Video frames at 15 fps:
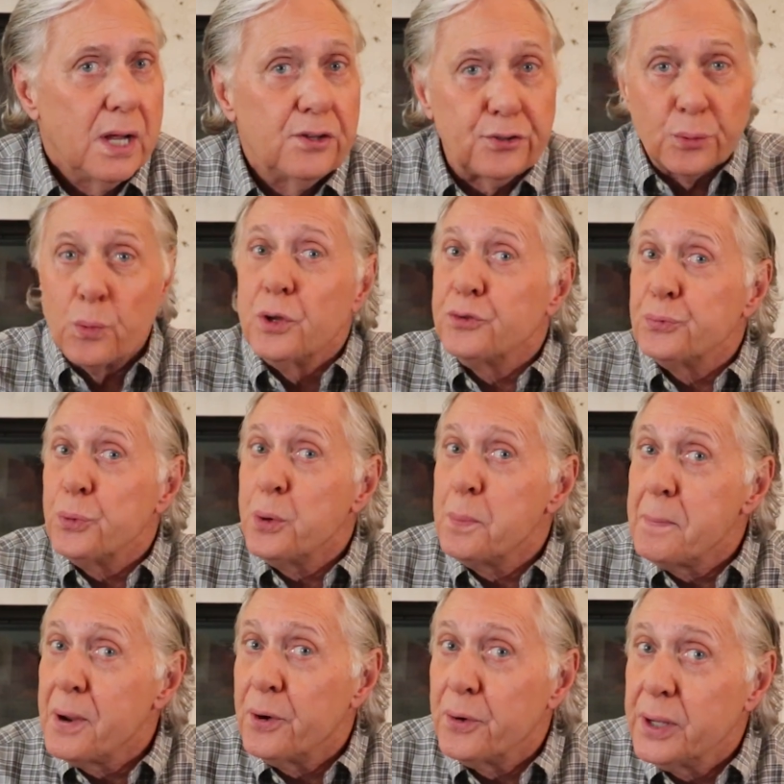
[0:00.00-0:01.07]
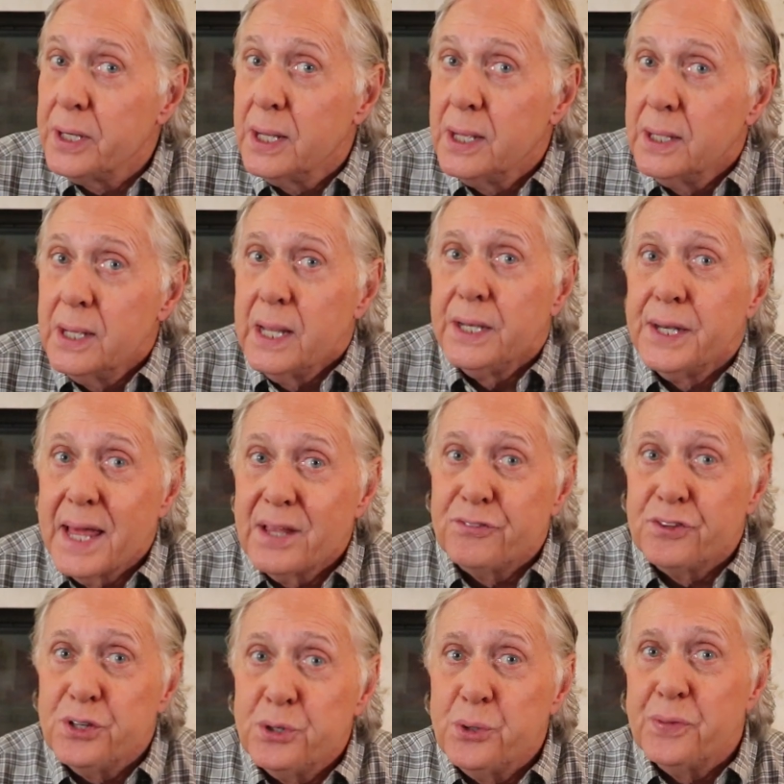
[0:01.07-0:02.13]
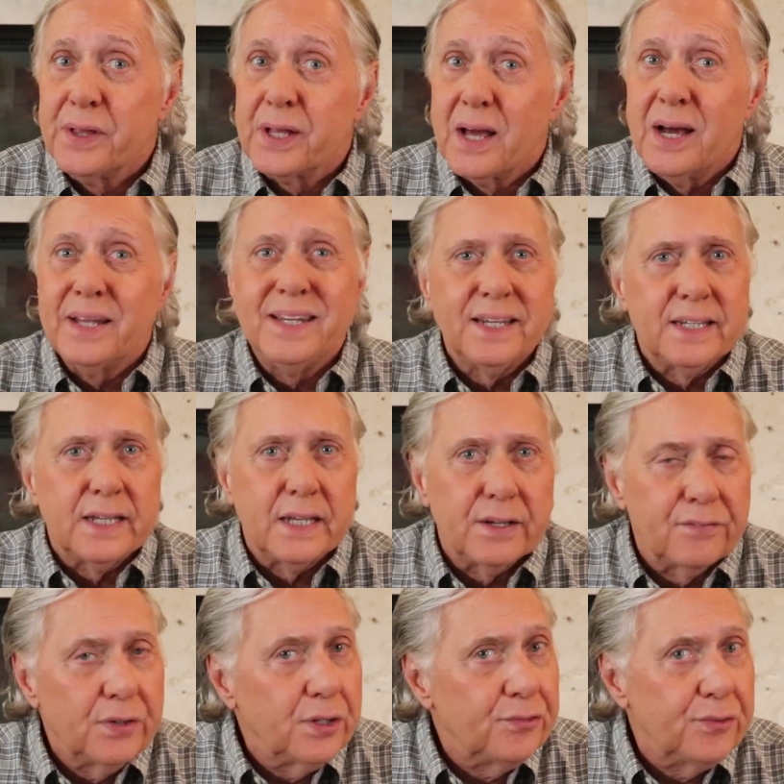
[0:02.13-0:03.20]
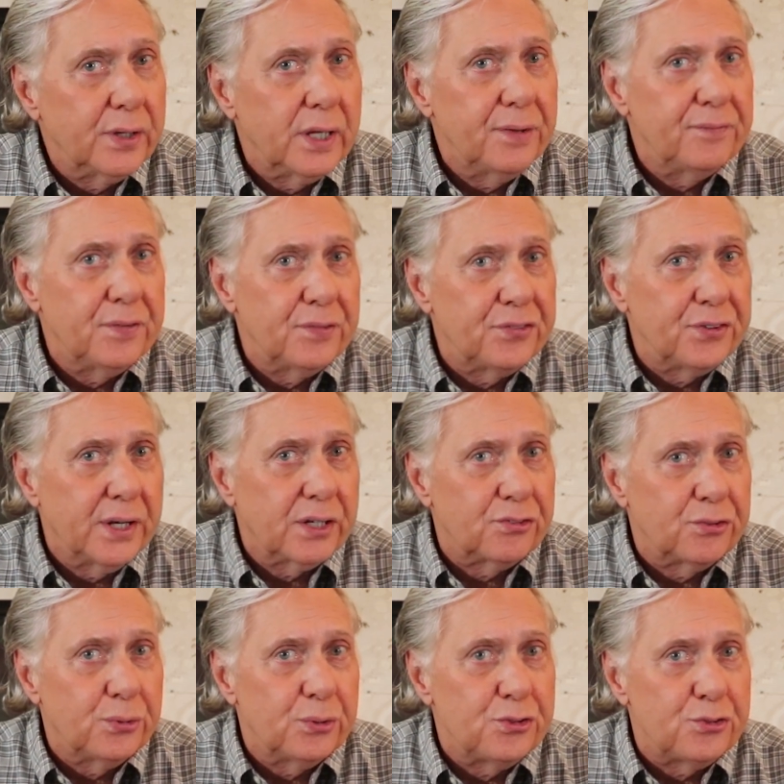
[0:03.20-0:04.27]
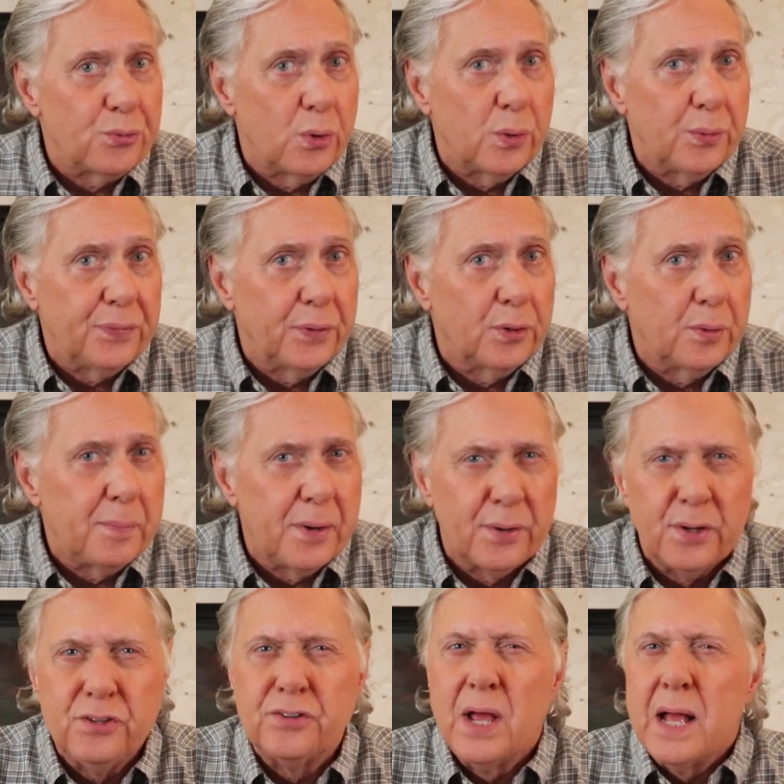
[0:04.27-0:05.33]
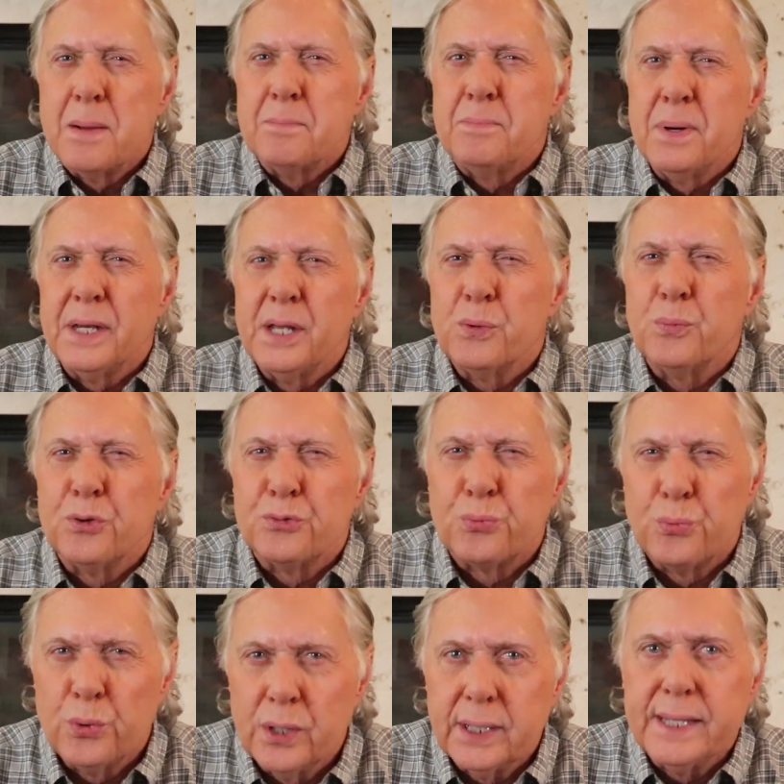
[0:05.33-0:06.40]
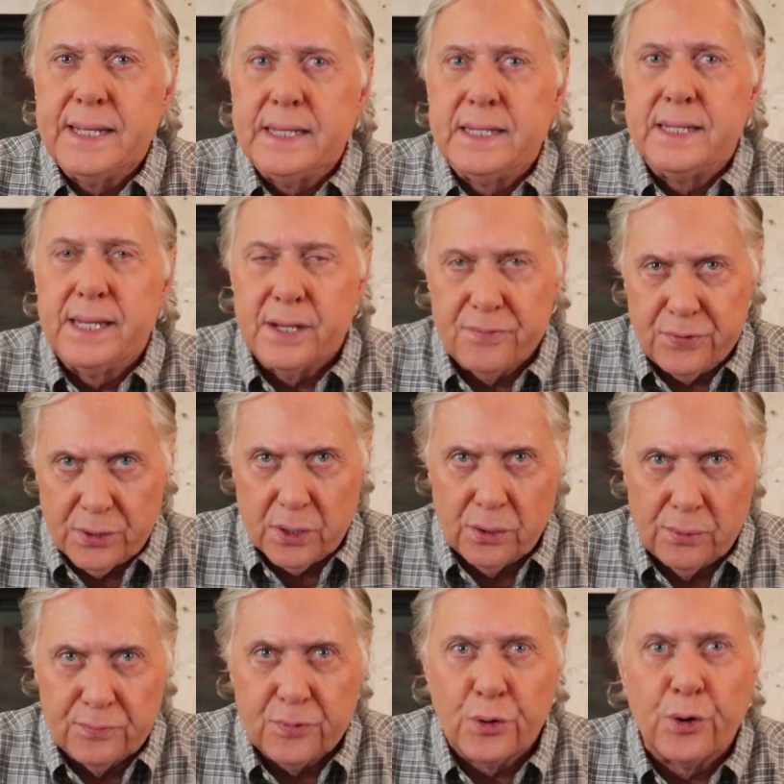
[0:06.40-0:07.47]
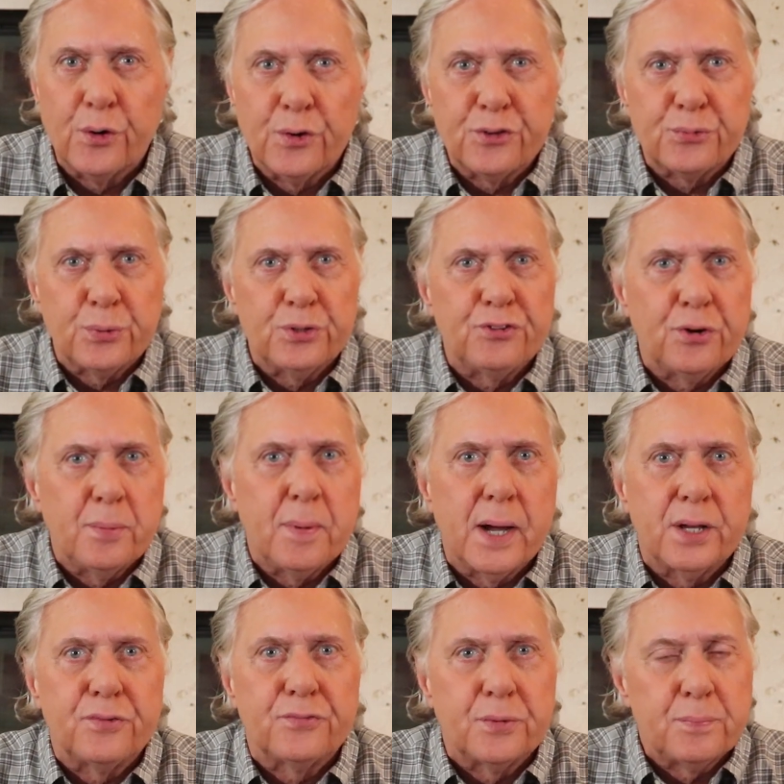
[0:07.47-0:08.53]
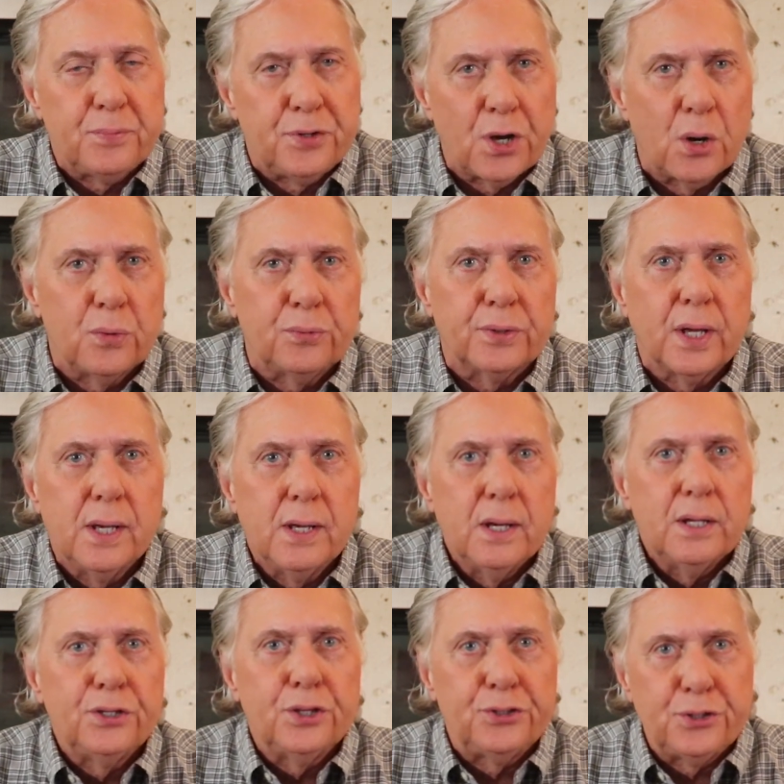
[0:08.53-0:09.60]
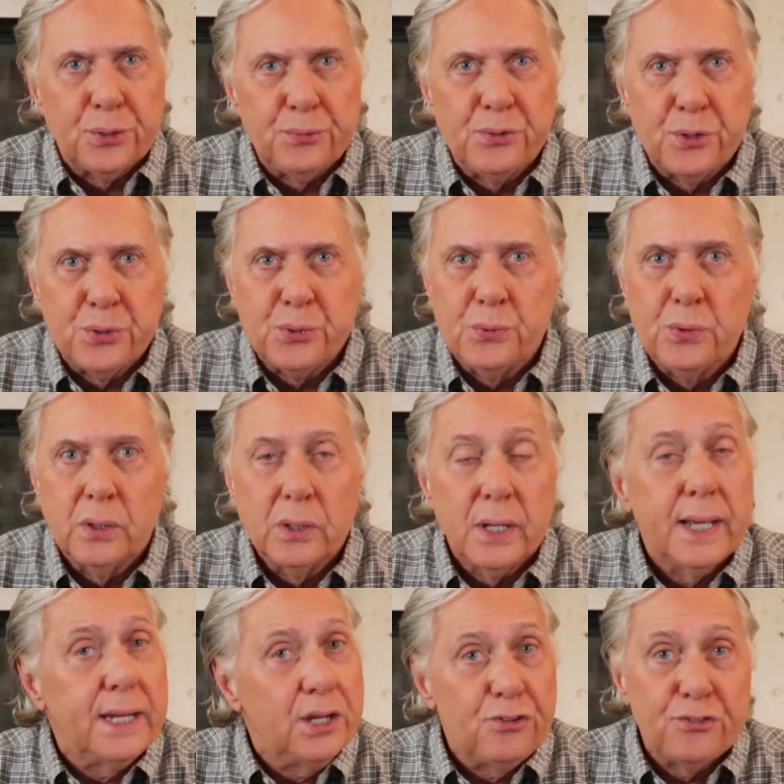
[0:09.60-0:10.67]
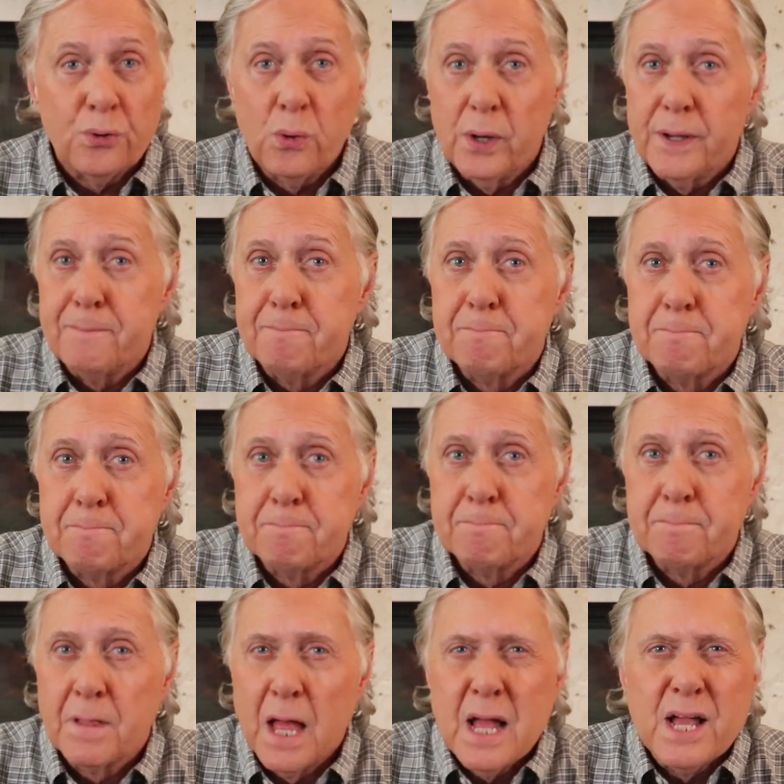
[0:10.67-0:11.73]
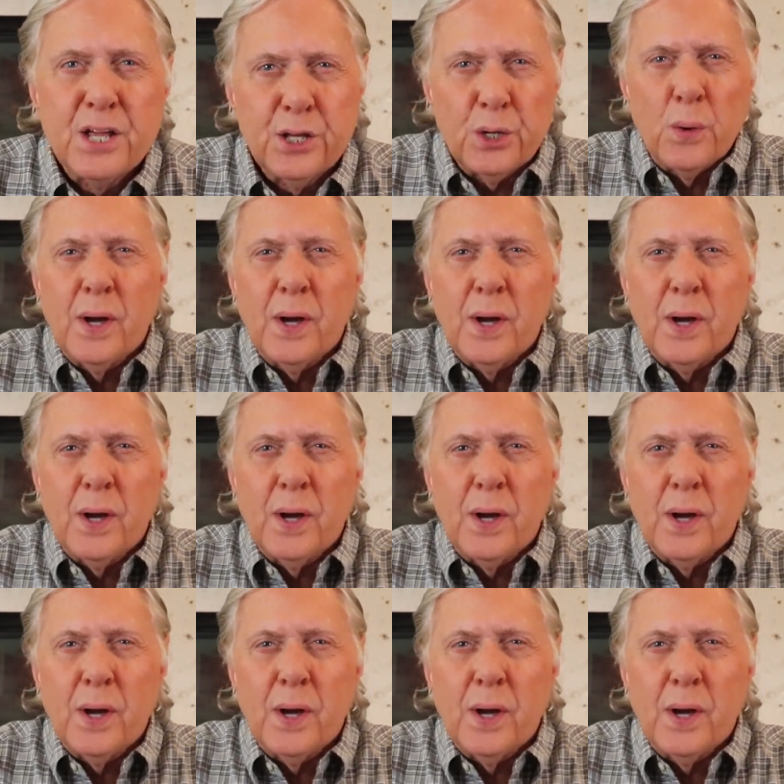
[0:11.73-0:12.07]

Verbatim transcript: So once we were married, Nancy knew that God had given us the gift of sex to enjoy within our marriage, but it was really difficult for her to switch her mind from don't to to do and enjoy. You